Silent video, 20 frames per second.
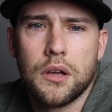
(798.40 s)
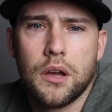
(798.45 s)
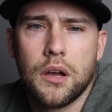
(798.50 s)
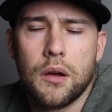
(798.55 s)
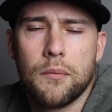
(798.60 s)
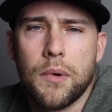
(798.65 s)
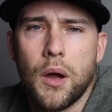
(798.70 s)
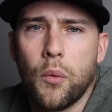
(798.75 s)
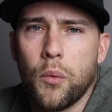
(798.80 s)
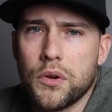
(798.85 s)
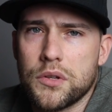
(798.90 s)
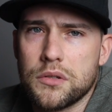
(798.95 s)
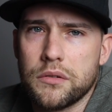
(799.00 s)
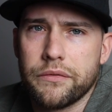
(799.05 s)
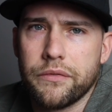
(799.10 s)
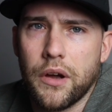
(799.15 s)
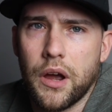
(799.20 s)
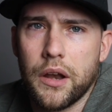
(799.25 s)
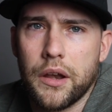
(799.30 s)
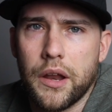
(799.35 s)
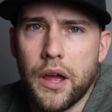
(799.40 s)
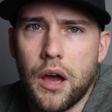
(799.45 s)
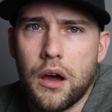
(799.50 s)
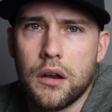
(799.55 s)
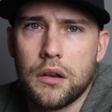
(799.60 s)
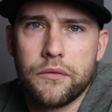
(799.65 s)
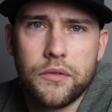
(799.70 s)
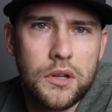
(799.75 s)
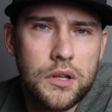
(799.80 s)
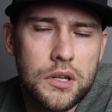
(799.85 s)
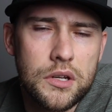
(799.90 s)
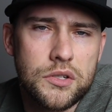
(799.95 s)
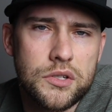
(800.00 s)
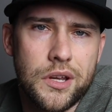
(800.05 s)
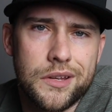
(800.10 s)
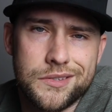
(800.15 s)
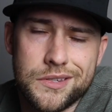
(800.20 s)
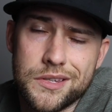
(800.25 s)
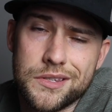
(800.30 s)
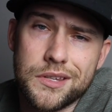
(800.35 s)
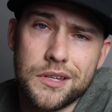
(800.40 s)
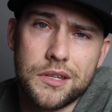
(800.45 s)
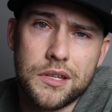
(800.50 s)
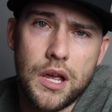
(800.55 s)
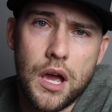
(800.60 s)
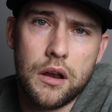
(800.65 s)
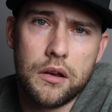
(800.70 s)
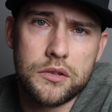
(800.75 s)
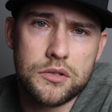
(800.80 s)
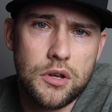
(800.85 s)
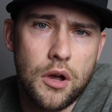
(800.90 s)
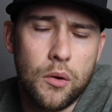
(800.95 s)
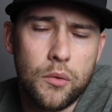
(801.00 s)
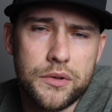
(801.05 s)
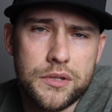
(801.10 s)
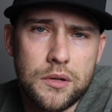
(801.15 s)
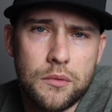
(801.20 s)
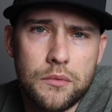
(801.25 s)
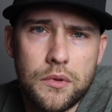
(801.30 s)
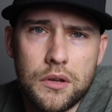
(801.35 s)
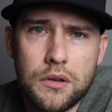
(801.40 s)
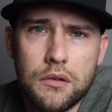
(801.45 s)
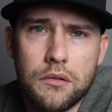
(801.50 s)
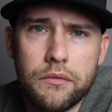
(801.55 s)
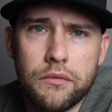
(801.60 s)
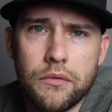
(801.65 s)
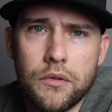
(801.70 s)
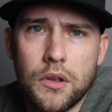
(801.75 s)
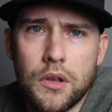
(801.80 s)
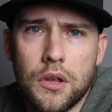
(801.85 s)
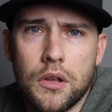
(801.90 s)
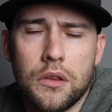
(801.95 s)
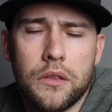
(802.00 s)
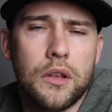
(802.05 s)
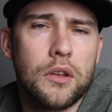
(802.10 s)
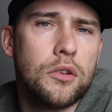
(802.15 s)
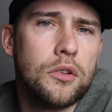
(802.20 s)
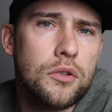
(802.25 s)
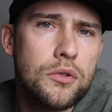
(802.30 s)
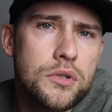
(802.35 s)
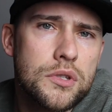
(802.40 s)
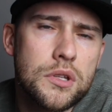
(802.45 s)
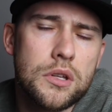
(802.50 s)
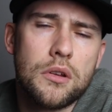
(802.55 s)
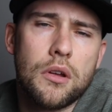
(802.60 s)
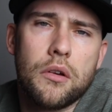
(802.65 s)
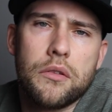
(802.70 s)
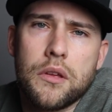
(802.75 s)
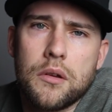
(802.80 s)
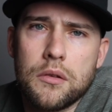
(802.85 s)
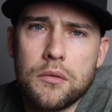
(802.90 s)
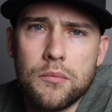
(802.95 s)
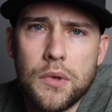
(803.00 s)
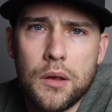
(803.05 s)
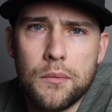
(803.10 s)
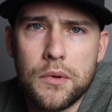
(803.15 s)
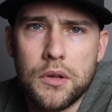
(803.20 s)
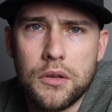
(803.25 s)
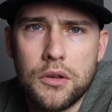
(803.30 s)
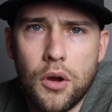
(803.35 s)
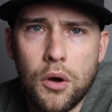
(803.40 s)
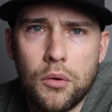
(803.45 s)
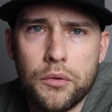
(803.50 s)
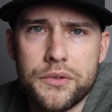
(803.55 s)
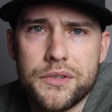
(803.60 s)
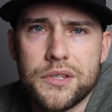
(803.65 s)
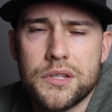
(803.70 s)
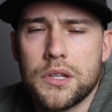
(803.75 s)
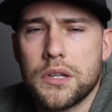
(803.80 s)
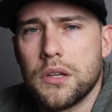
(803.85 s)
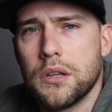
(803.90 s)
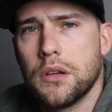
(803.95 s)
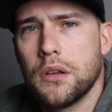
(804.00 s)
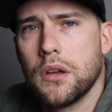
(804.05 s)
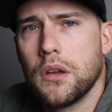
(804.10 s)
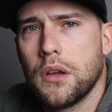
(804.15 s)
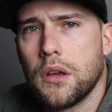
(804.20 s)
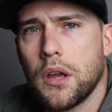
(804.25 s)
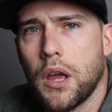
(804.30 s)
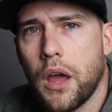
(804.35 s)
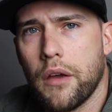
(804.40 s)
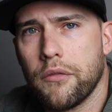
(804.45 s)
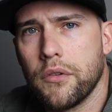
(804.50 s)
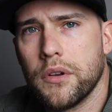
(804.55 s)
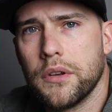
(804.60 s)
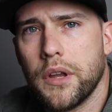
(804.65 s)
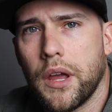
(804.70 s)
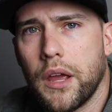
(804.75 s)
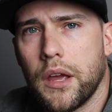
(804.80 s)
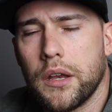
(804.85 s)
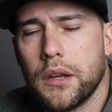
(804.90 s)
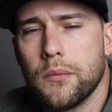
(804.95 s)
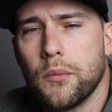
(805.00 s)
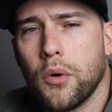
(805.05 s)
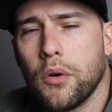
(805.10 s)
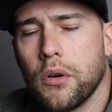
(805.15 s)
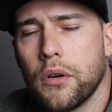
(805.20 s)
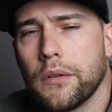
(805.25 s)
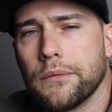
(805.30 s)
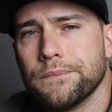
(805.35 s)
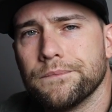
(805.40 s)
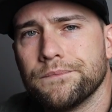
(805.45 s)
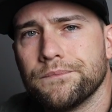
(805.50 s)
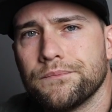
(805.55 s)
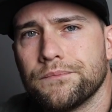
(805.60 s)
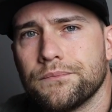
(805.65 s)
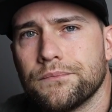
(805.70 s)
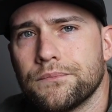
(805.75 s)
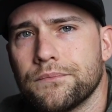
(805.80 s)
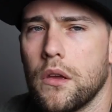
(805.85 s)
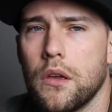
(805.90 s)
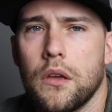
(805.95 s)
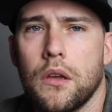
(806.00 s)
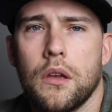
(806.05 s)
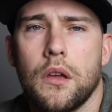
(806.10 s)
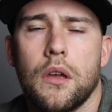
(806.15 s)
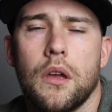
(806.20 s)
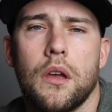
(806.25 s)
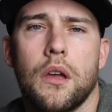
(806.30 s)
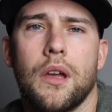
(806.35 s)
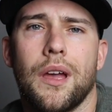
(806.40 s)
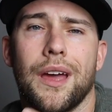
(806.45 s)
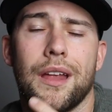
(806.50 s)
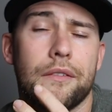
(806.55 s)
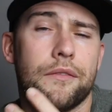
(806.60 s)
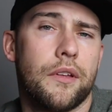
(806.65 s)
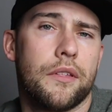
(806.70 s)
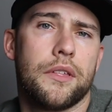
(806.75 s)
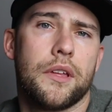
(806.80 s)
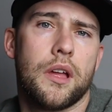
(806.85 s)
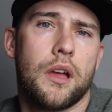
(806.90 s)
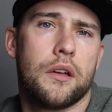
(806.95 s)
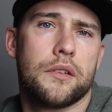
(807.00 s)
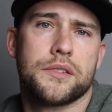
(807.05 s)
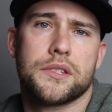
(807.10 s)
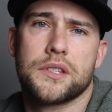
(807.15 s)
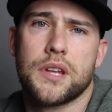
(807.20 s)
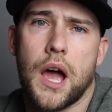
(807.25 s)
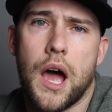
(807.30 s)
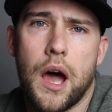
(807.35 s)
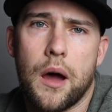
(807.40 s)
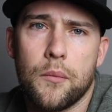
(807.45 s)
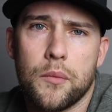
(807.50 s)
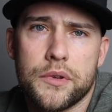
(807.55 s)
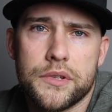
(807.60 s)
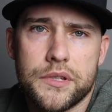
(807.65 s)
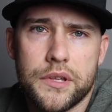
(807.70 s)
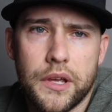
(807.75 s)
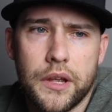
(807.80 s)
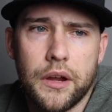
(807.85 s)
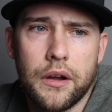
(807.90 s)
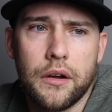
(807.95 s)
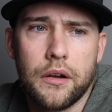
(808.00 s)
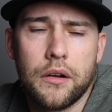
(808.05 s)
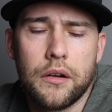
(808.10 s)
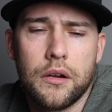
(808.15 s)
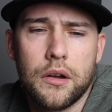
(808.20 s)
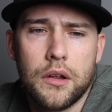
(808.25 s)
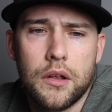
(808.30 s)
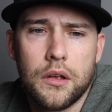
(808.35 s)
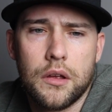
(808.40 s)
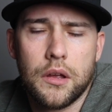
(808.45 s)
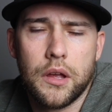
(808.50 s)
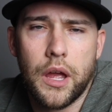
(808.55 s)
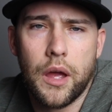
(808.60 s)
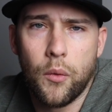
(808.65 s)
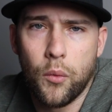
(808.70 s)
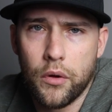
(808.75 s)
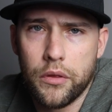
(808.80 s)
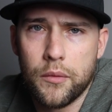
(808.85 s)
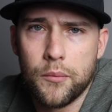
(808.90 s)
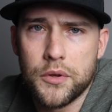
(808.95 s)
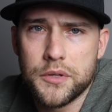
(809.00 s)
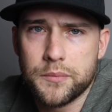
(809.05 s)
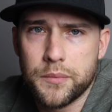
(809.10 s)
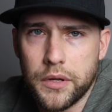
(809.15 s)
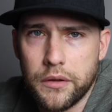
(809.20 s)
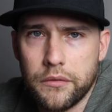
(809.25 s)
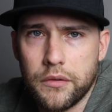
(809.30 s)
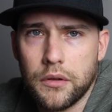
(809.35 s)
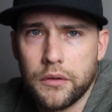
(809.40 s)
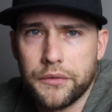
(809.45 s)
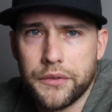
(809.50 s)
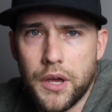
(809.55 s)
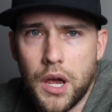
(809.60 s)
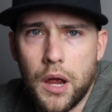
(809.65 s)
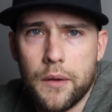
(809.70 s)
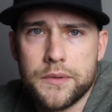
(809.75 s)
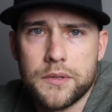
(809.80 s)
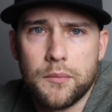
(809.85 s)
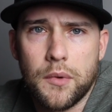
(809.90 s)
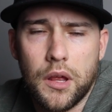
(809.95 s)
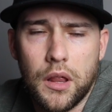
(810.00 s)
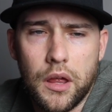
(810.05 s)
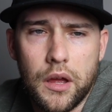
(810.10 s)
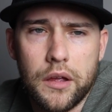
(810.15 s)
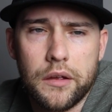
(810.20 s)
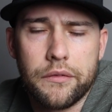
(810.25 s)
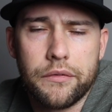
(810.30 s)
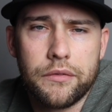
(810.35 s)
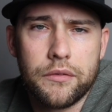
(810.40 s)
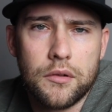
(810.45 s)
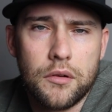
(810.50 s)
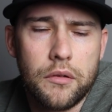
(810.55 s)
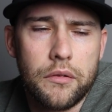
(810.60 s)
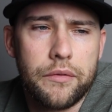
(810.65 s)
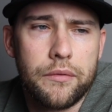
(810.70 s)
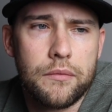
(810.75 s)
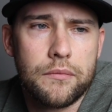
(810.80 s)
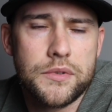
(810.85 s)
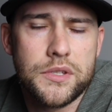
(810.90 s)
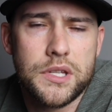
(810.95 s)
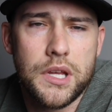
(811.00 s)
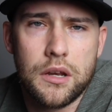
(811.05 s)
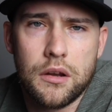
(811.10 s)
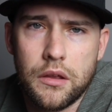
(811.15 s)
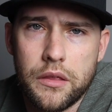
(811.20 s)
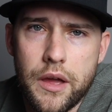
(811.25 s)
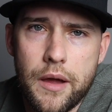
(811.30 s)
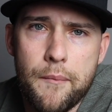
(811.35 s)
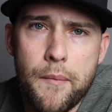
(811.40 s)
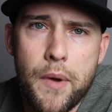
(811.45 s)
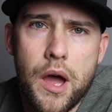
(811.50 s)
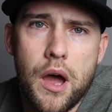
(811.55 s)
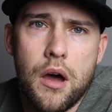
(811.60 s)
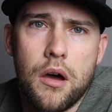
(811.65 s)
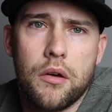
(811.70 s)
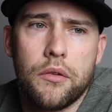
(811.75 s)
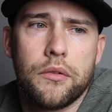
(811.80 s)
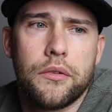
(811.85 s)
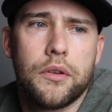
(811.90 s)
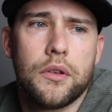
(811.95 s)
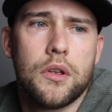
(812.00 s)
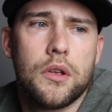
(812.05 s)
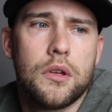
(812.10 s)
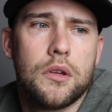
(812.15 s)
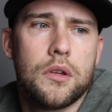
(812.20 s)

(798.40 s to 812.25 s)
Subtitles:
by what you find out if you get a chance to sit down and talk with someone that you used to know that you maybe don't see every day anymore. And if nothing else, Tom was there at one of the most pivotal times in my life. You know, standing on that mound,